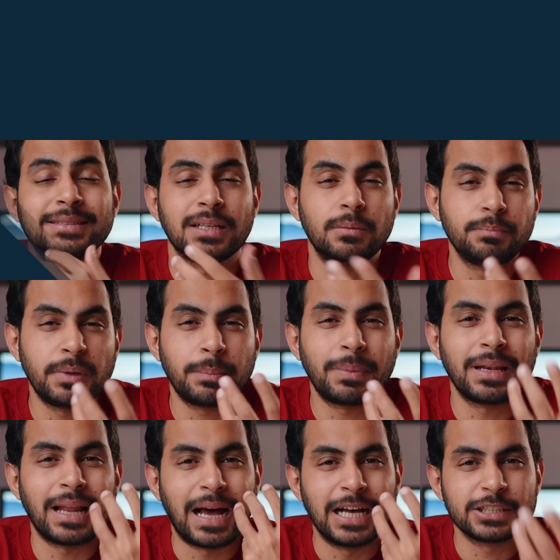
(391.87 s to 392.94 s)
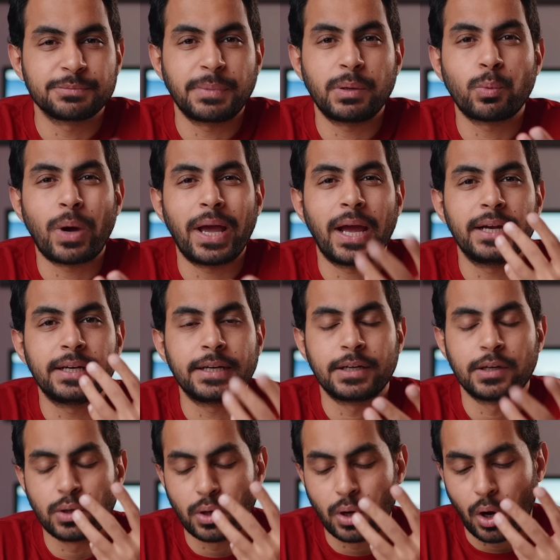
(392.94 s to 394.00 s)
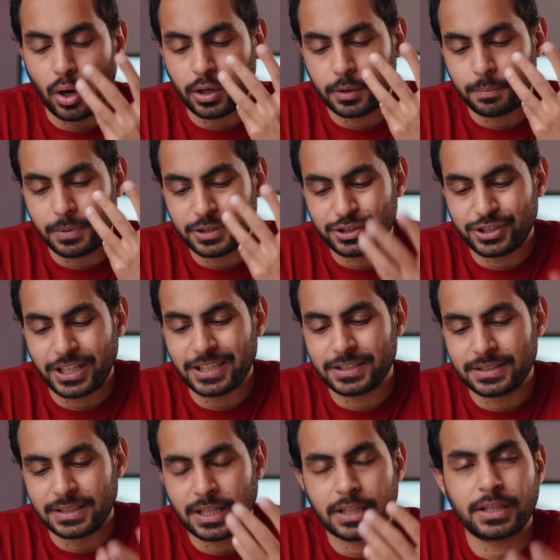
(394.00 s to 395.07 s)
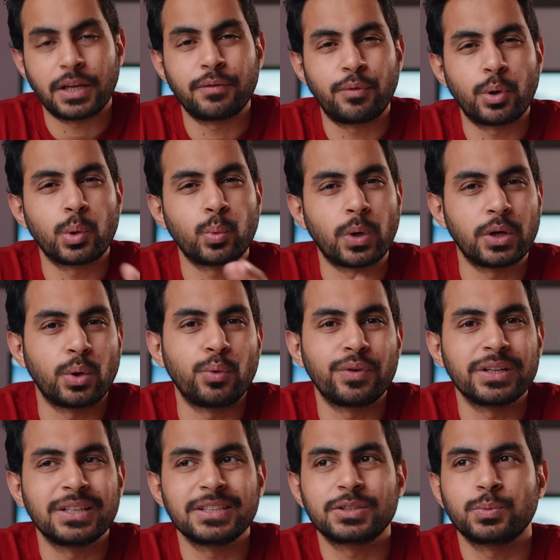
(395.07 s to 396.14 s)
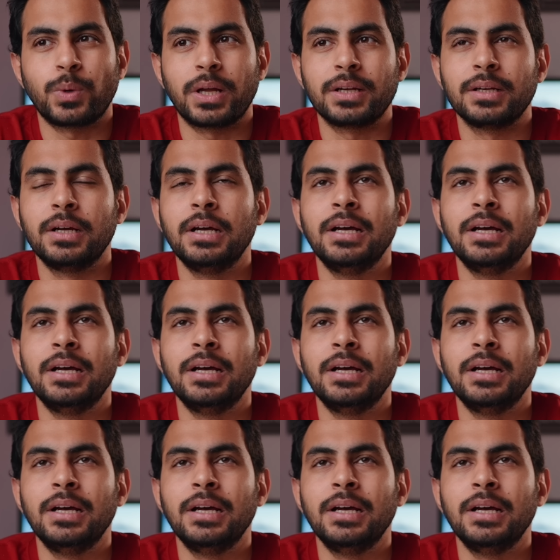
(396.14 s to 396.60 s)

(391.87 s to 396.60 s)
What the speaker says: And some people ask me why I did not purchase Nothing Phone 1 over this one.